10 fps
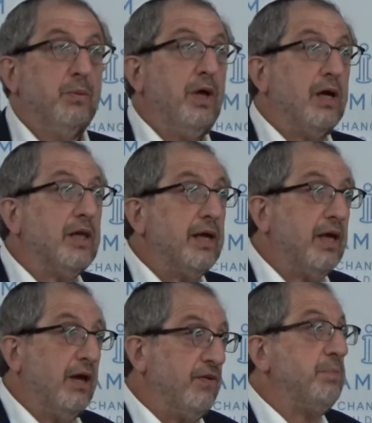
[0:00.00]
We are
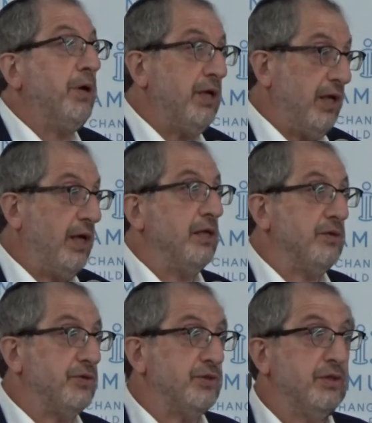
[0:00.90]
like everybody
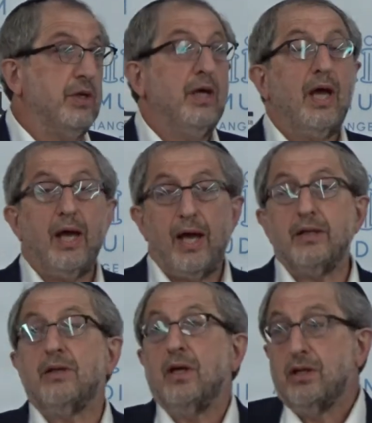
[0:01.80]
else.
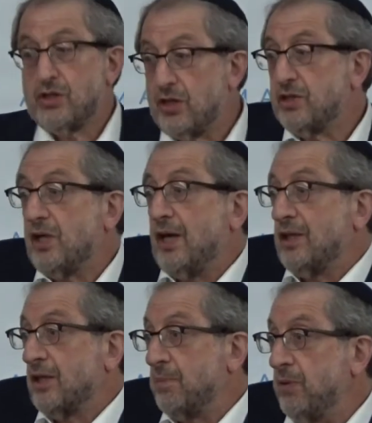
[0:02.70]
And just
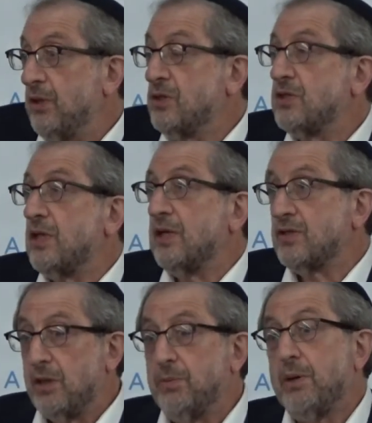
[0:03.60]
like the community, just
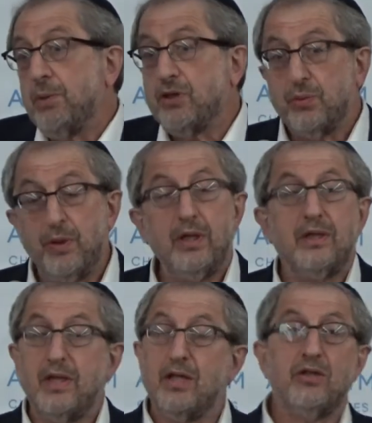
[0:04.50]
like somewhere
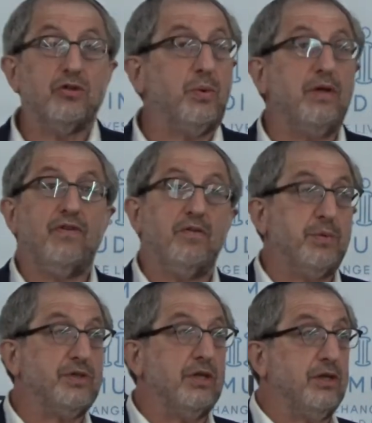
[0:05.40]
between 10 to
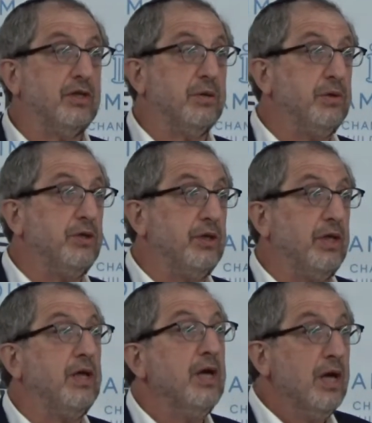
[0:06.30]
25% of the
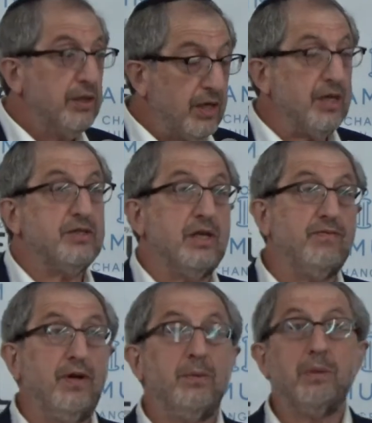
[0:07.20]
community does
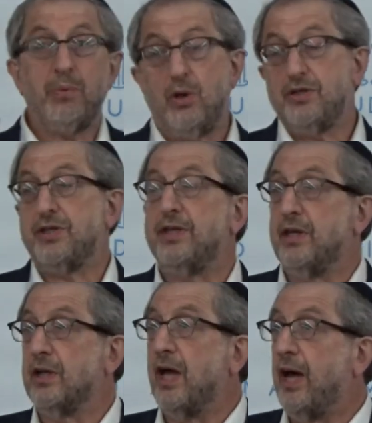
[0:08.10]
at varying points in
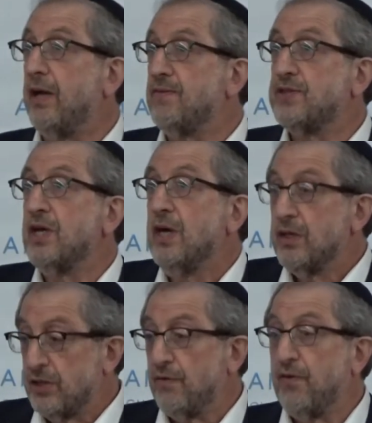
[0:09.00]
their lives
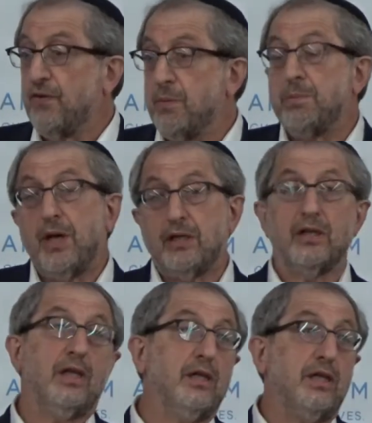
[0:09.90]
suffer from a
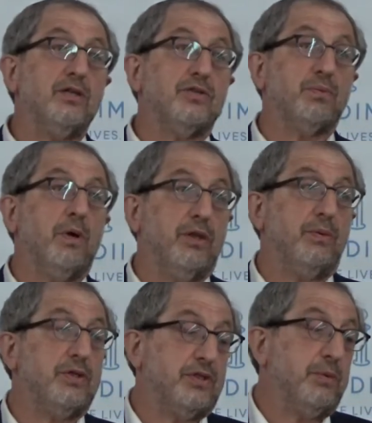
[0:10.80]
mental illness,
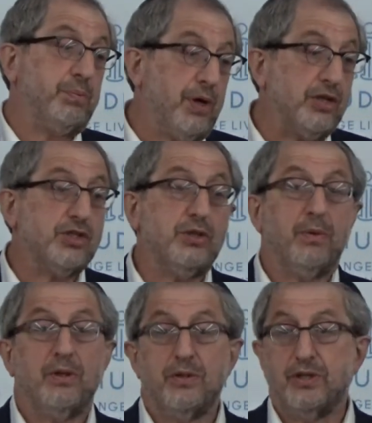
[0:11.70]
whether it's
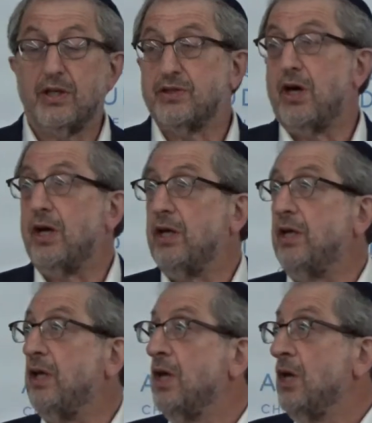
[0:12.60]
depression, whether it's
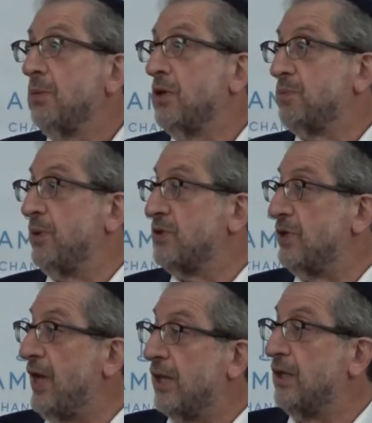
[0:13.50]
anxiety, whether it's
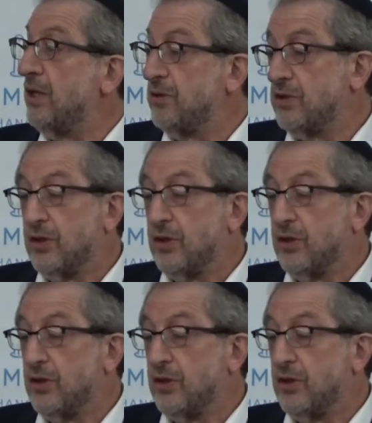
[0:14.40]
personality